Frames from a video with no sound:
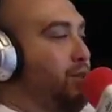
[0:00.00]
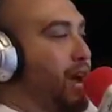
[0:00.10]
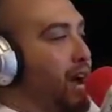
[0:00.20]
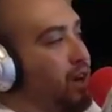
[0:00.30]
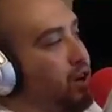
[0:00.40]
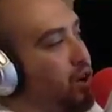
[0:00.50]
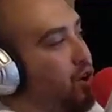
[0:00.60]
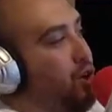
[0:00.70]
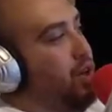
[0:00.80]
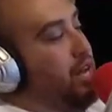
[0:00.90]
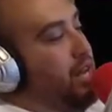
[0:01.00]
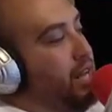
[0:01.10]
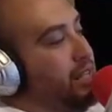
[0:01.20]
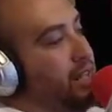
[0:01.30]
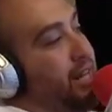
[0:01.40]
hot girl is
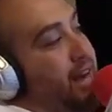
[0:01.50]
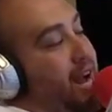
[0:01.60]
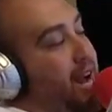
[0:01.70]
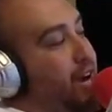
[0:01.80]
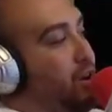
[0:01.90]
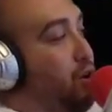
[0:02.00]
like the not hot girl